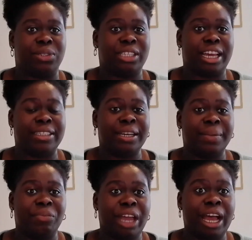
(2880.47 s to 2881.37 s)
said,
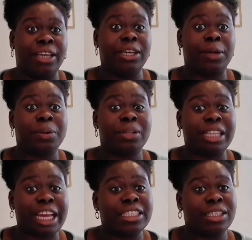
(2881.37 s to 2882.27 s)

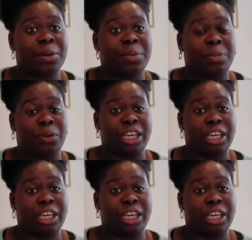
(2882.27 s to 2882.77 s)
less young people